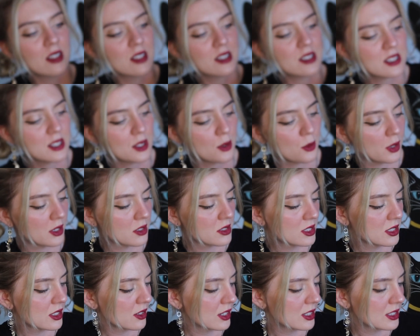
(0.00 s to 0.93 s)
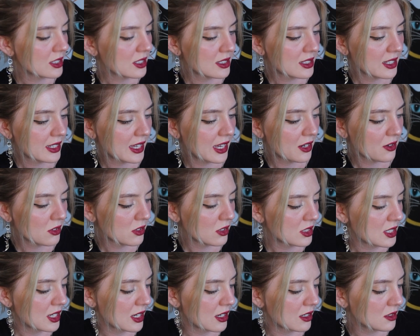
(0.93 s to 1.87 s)
Let's see what else there is because I can't
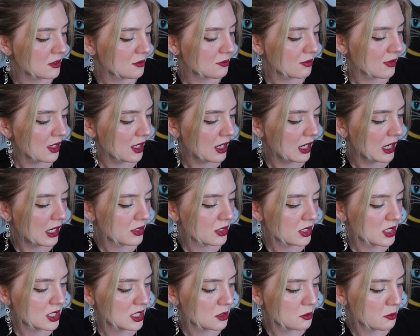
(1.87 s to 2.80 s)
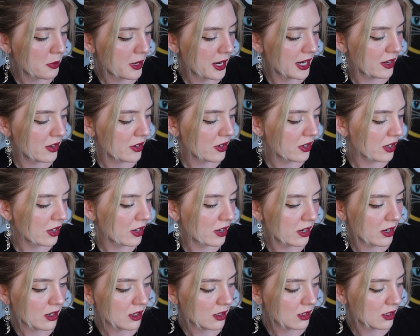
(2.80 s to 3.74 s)
really tell. There's a
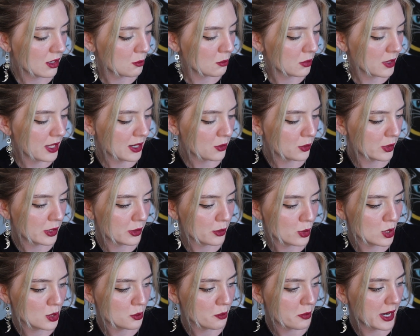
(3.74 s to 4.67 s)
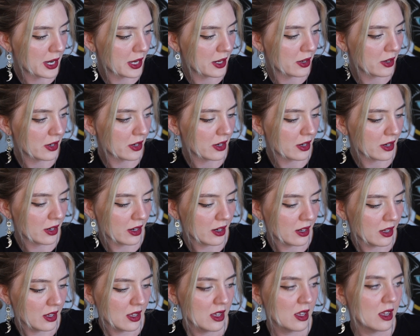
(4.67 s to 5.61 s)
spider, black widow
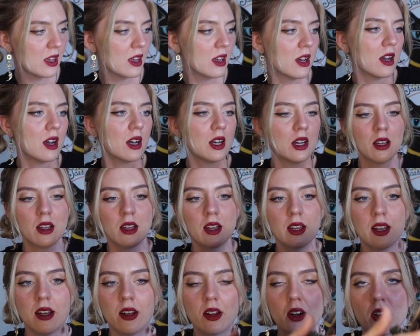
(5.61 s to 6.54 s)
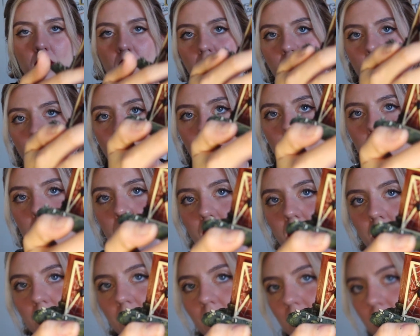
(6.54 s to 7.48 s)
spider, and our little
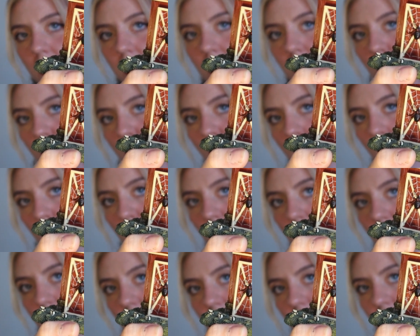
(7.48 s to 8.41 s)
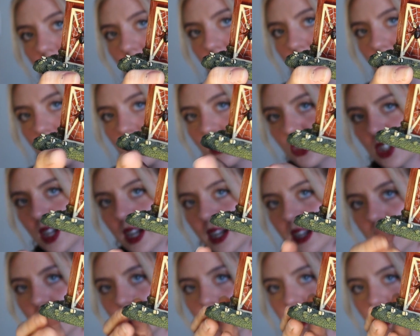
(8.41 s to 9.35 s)
pumpkin
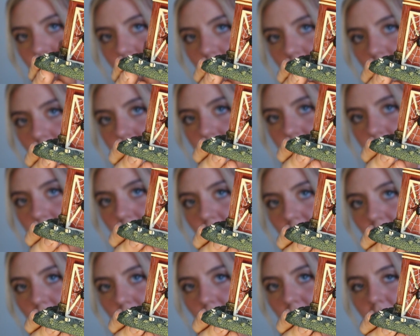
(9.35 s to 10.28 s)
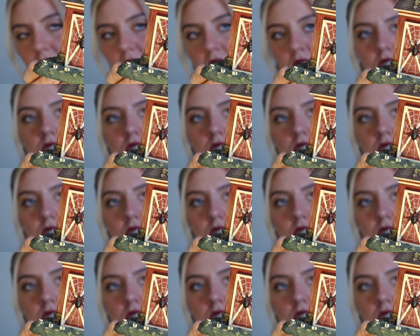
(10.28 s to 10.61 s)
jack-o'-lantern scarecrow there